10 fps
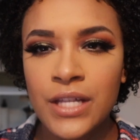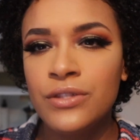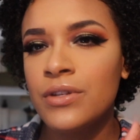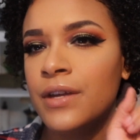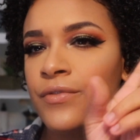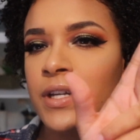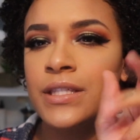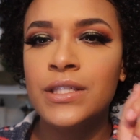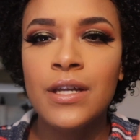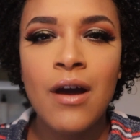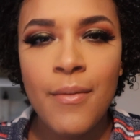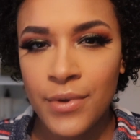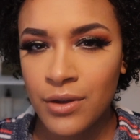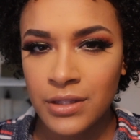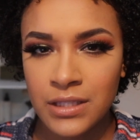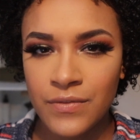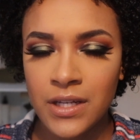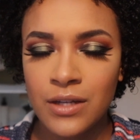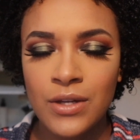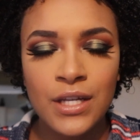Do not forget to comment on this
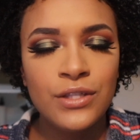video.